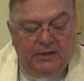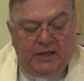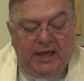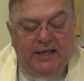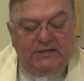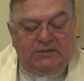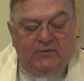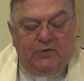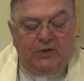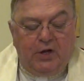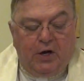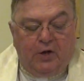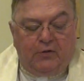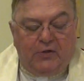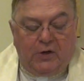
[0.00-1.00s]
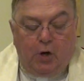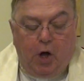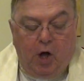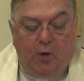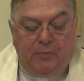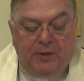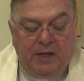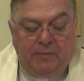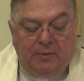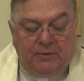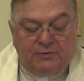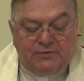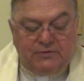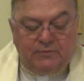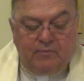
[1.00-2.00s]
kings of the earth and all
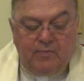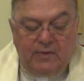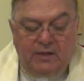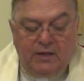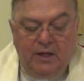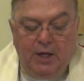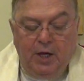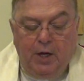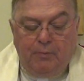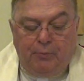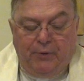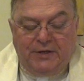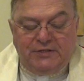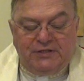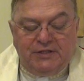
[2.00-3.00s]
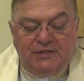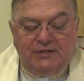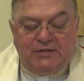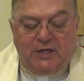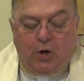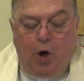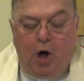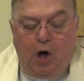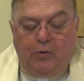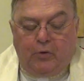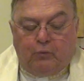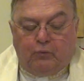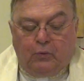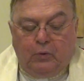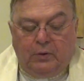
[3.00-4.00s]
peoples, princes and
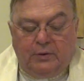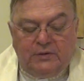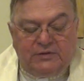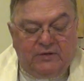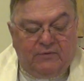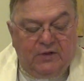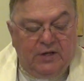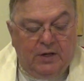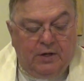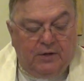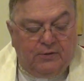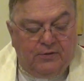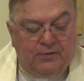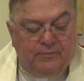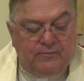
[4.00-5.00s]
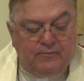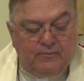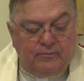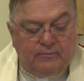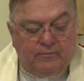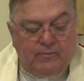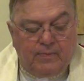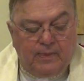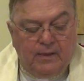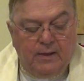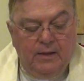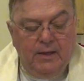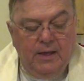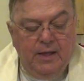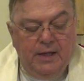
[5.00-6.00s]
all the rulers of the earth,
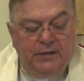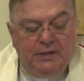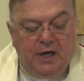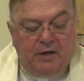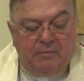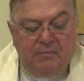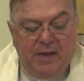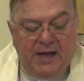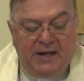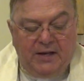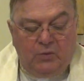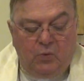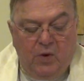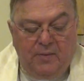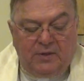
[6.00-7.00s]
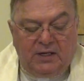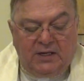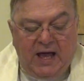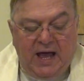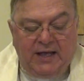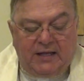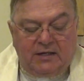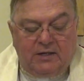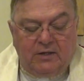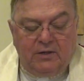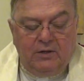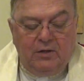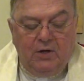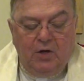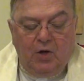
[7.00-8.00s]
young men and women alike,
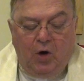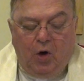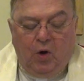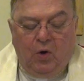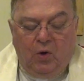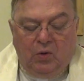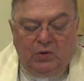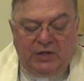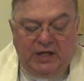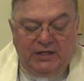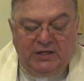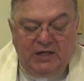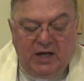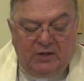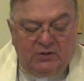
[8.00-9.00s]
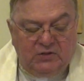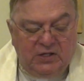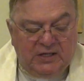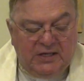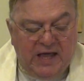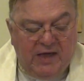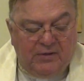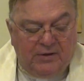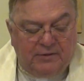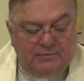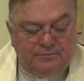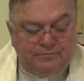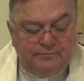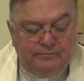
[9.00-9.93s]
old and young together.